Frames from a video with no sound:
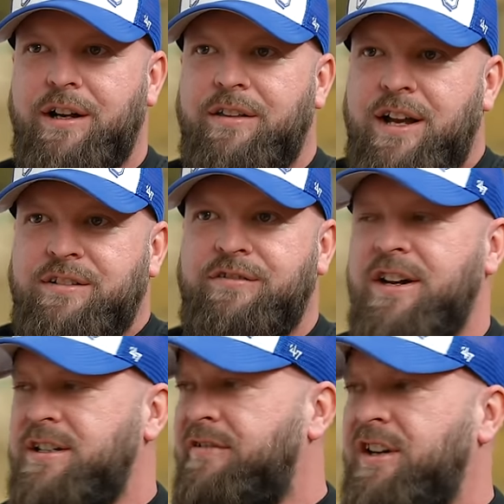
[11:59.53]
that's
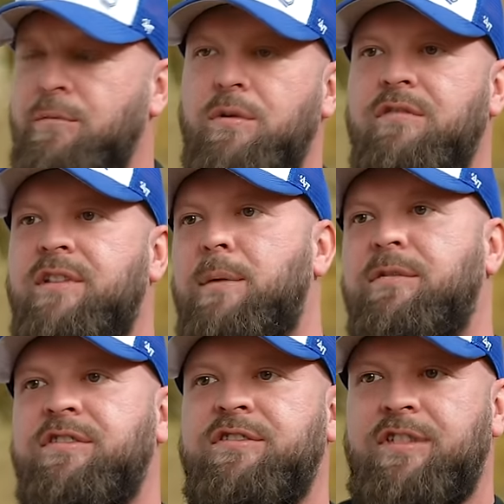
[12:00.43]
effectively you're walking around with
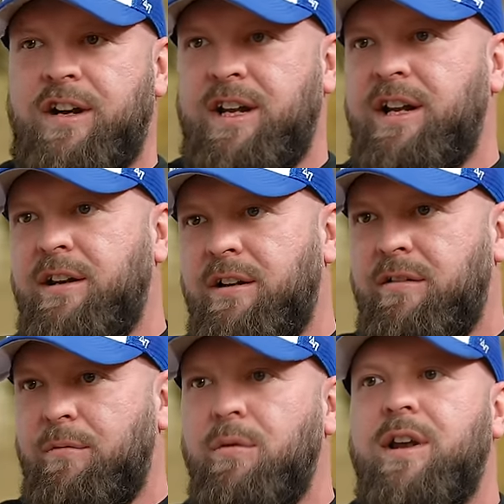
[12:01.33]
a fucking
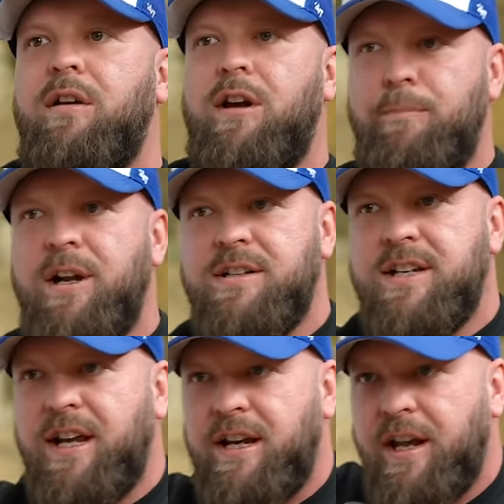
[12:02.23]
walking
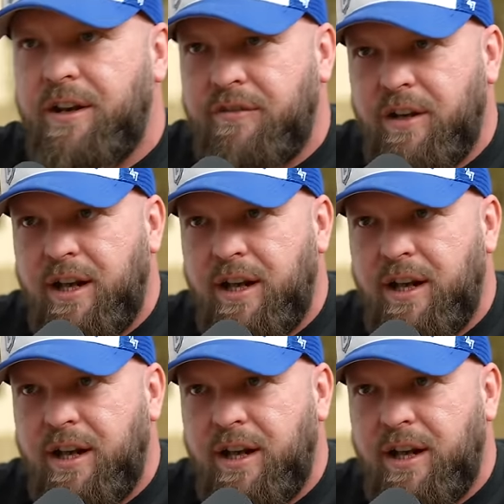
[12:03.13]
liability at the end of the